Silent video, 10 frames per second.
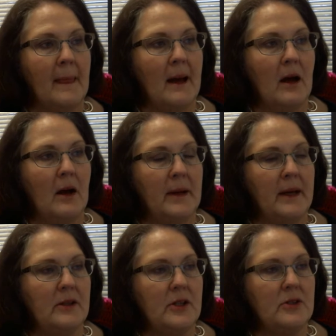
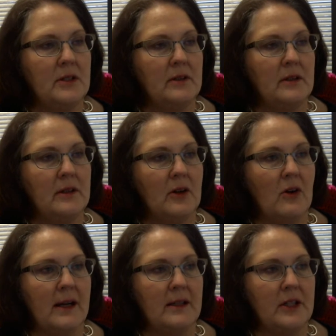and using the
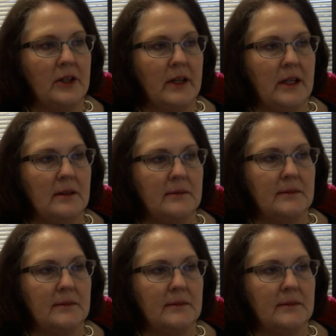criteria.